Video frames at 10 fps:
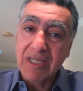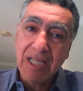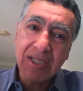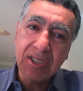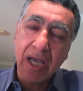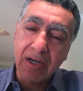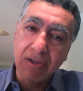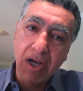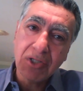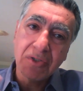And that
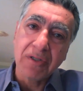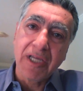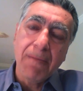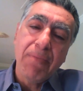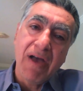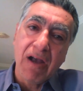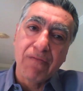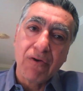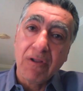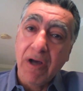psychological impact
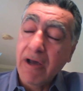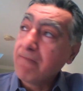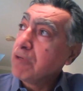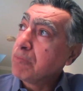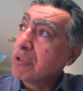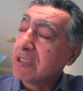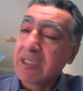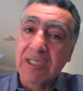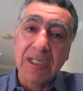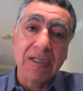for a lot of people, it's
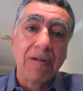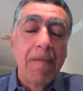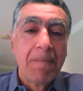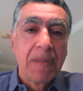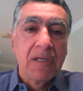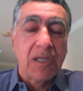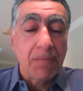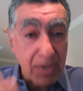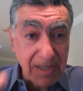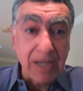still
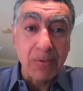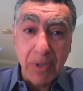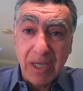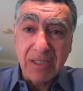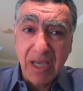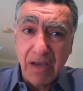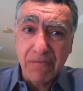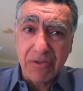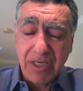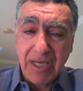something that weighs
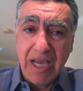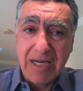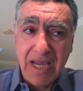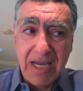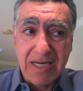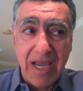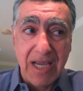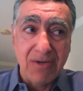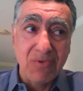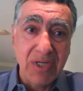heavily and
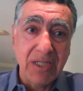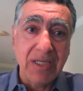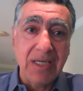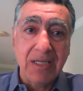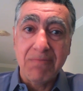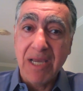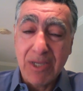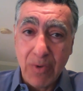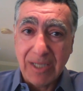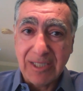really in many
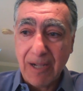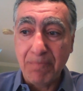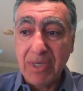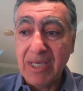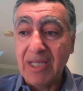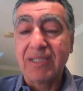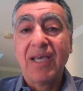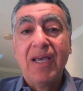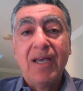ways impedes